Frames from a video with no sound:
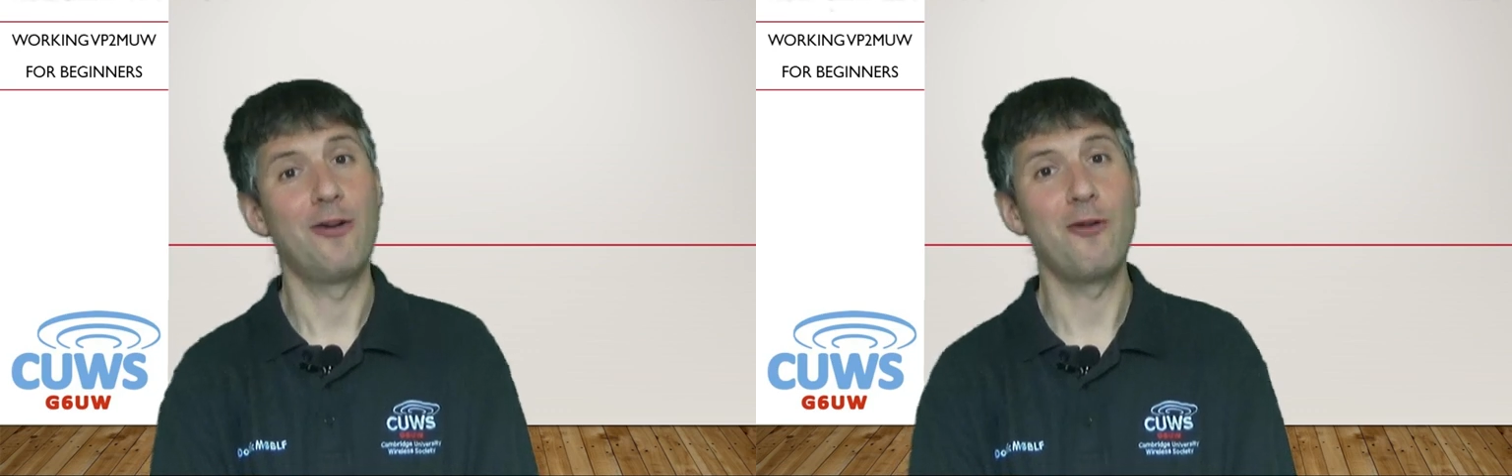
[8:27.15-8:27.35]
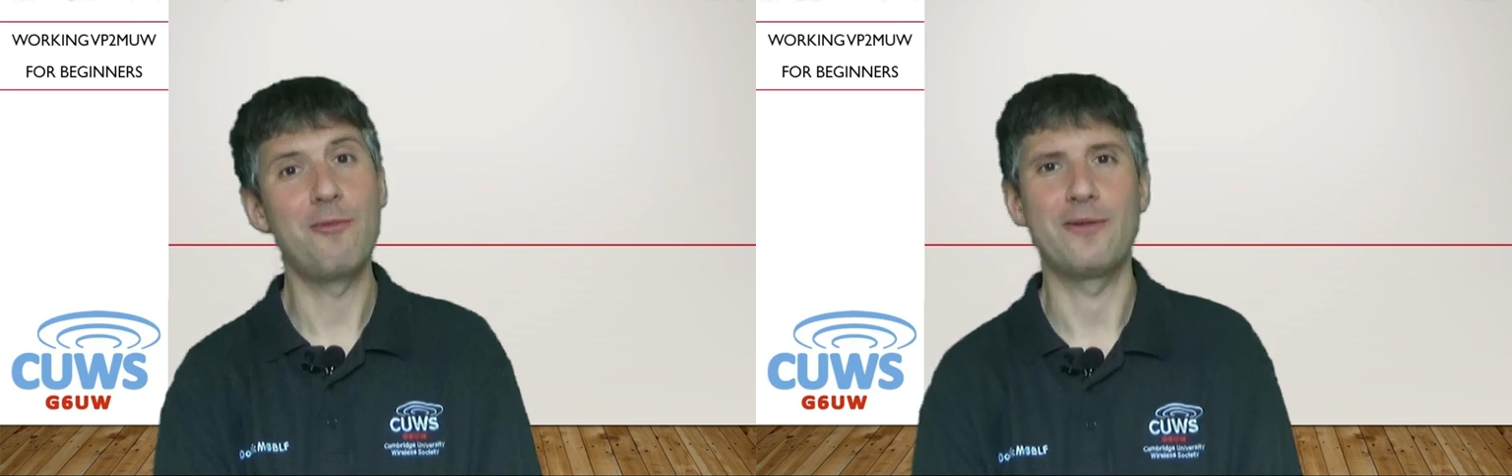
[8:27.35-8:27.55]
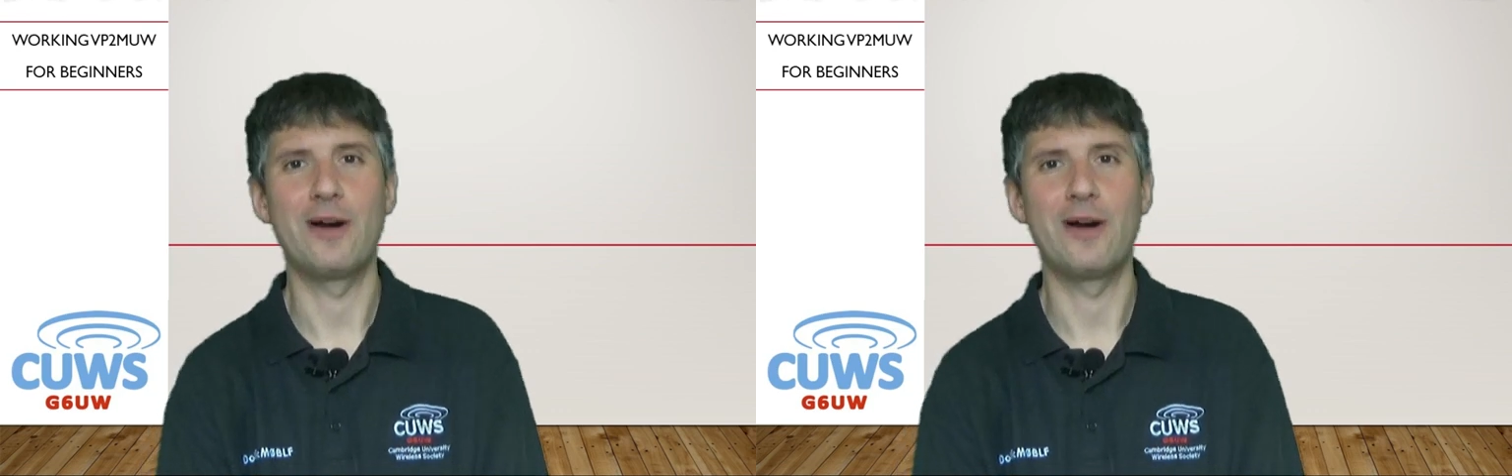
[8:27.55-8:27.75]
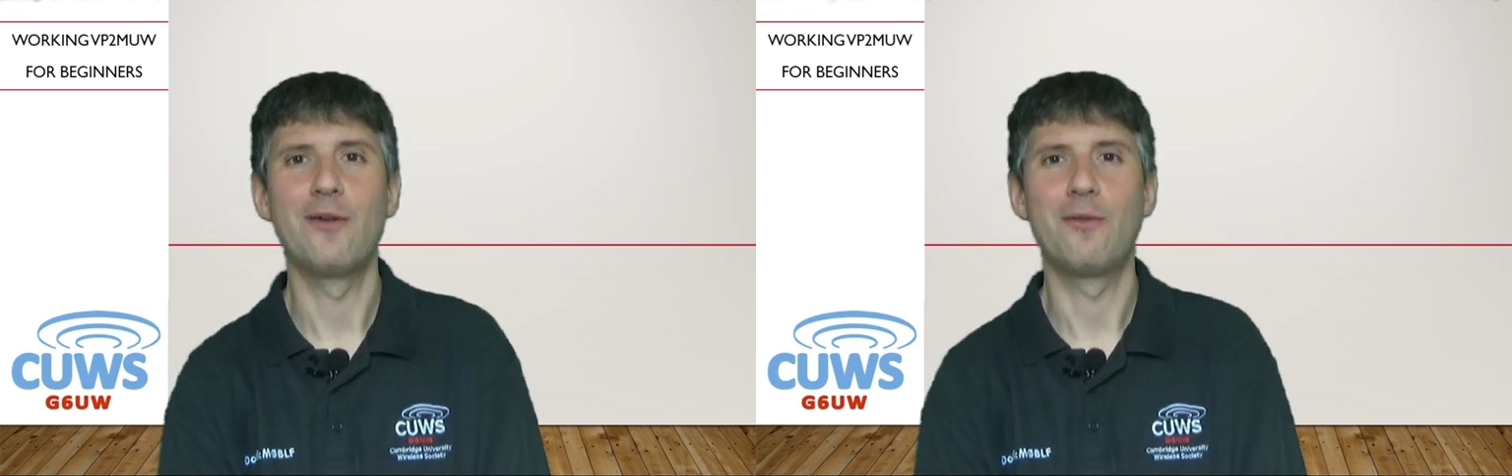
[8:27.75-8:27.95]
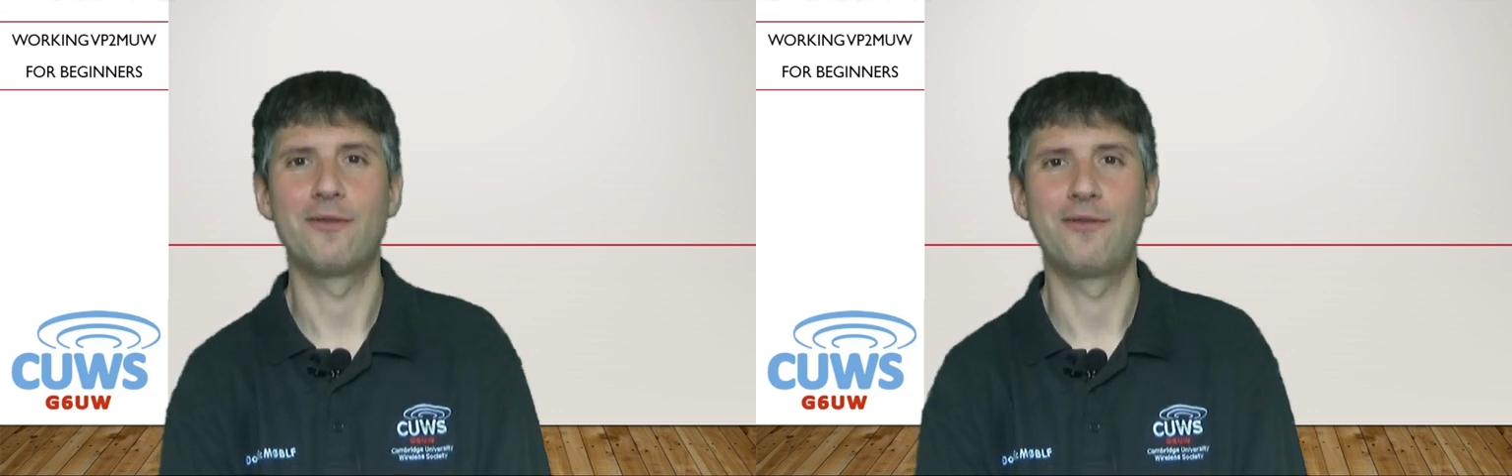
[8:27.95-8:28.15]
all being well,
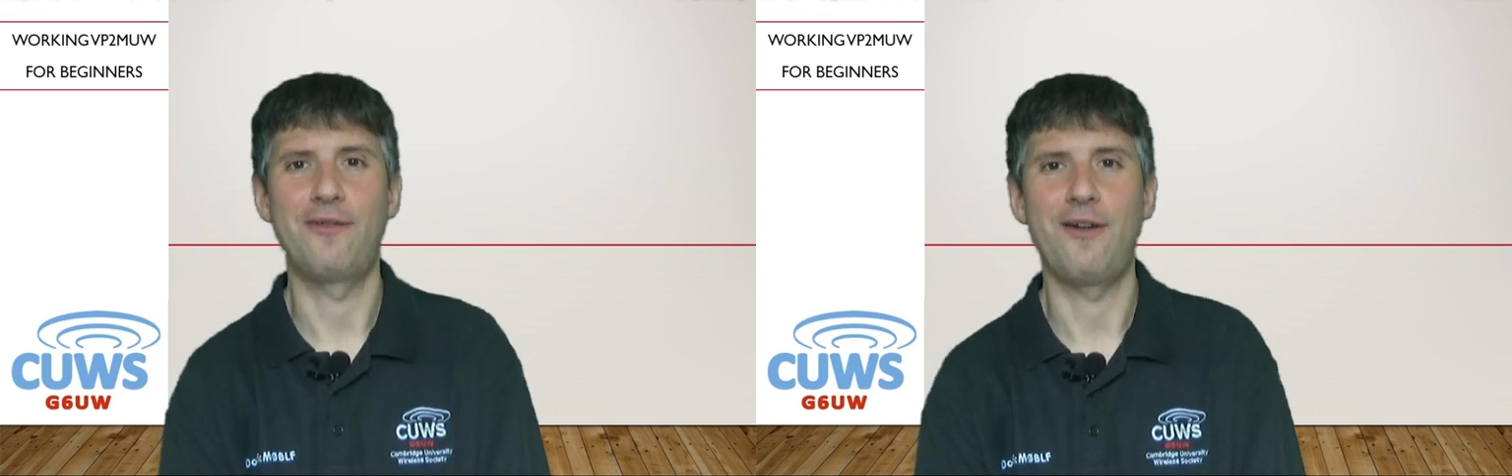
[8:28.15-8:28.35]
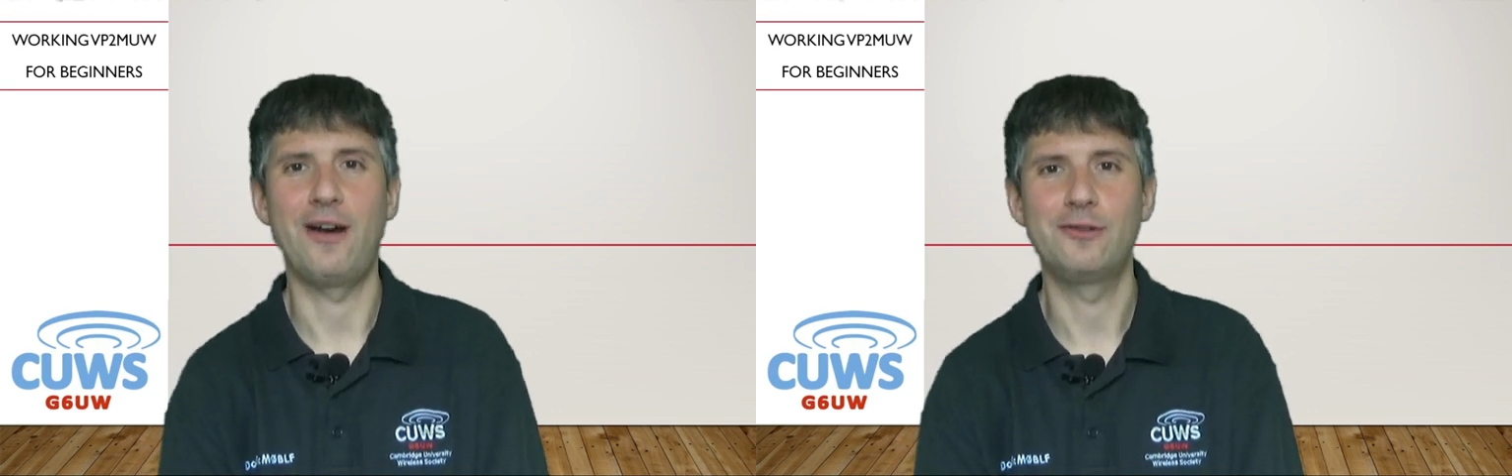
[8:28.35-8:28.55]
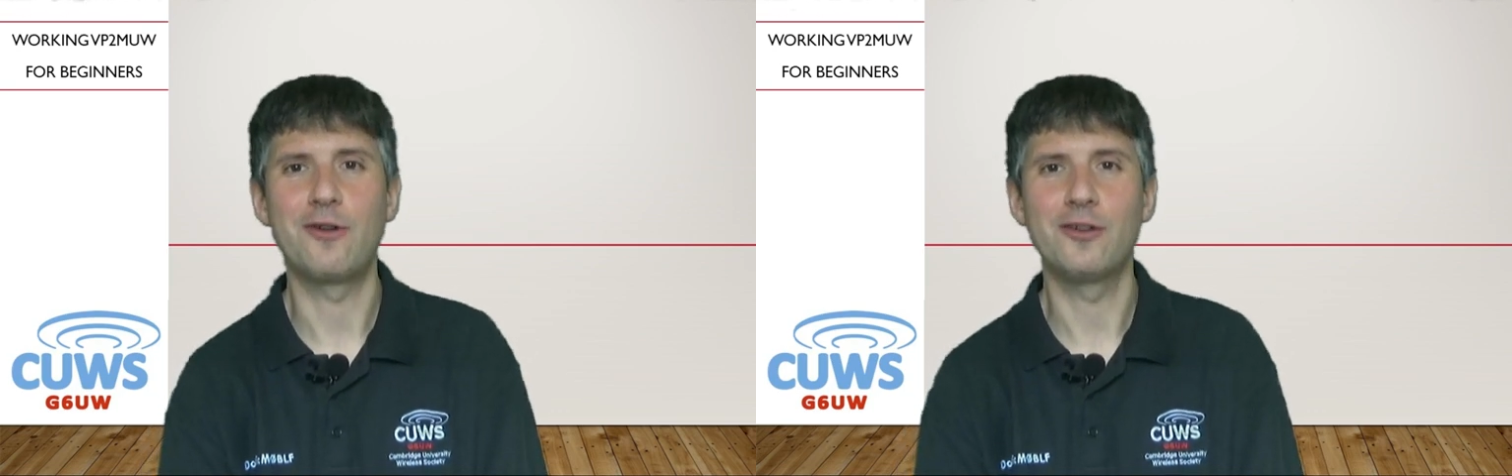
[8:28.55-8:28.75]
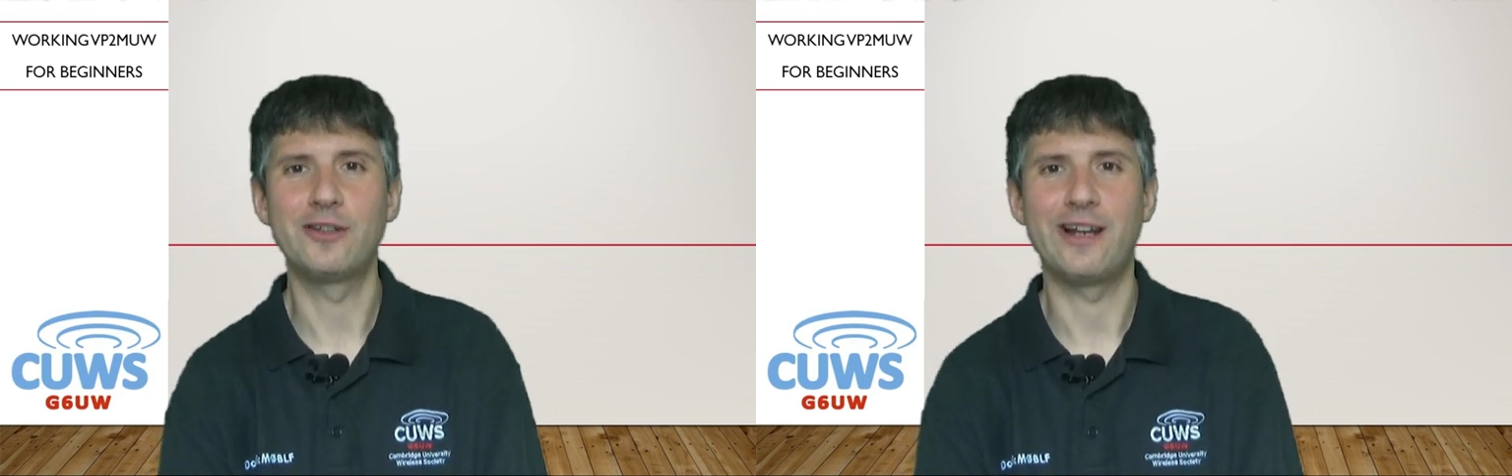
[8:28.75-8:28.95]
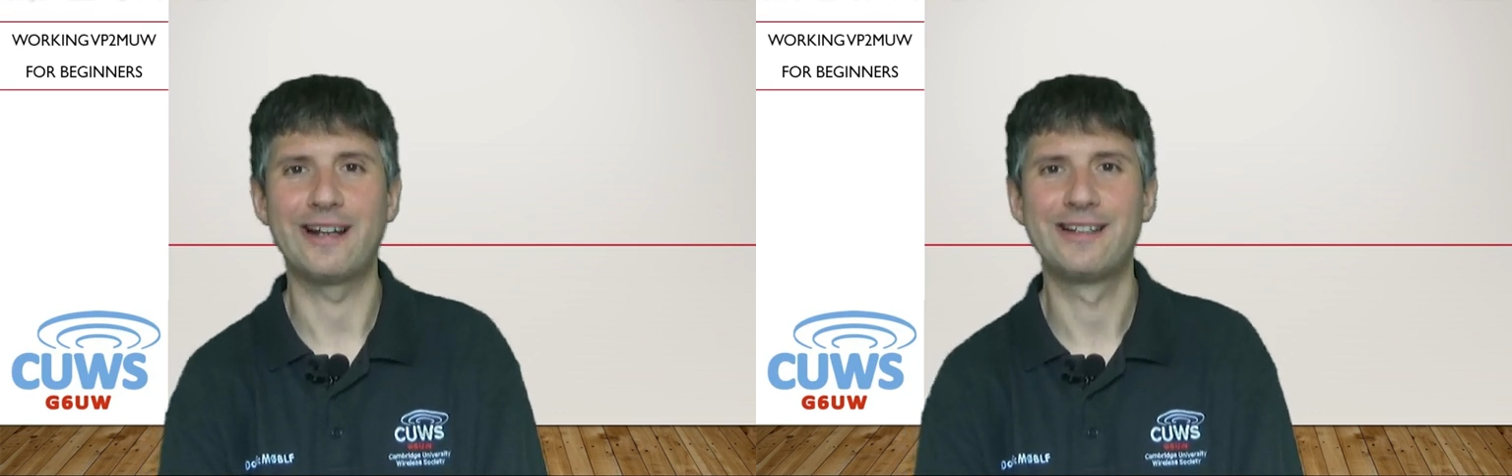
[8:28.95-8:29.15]
we'll find your
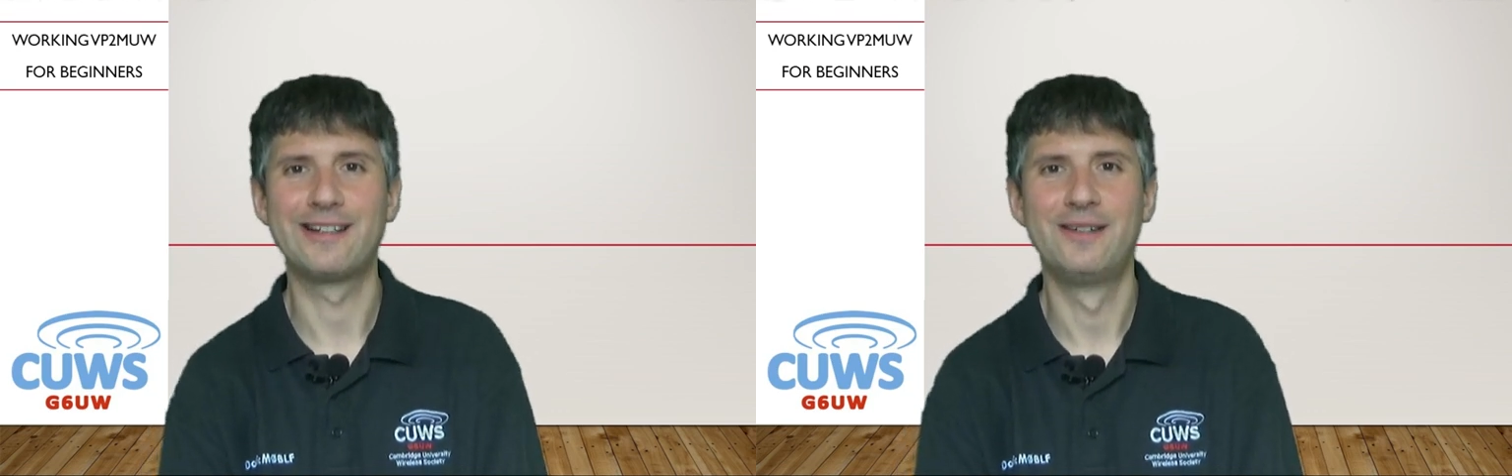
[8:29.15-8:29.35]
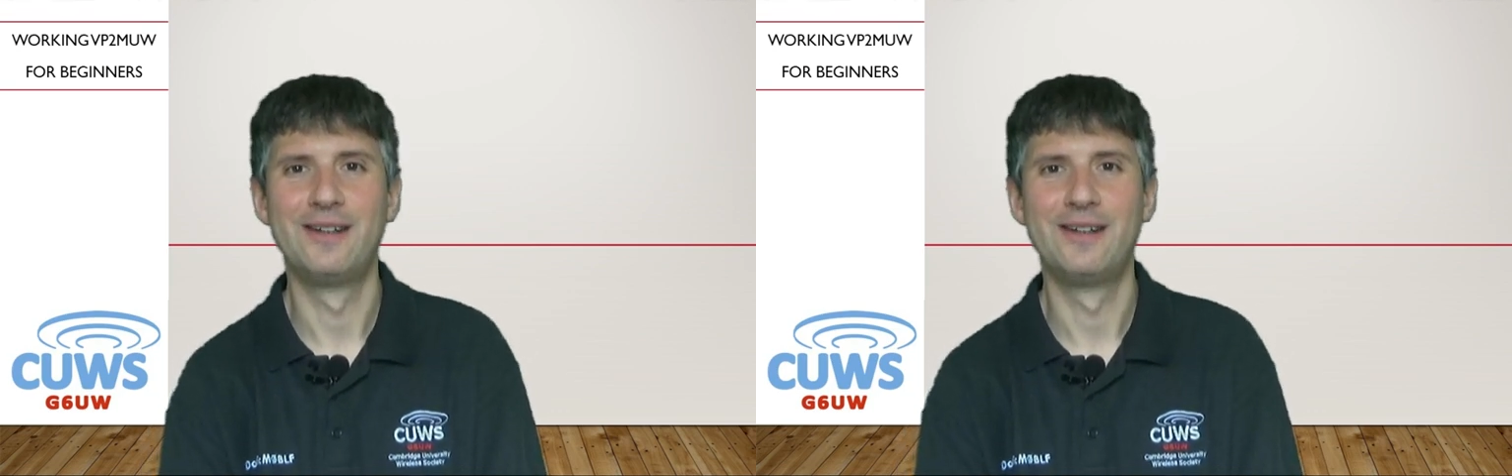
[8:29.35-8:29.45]
contact.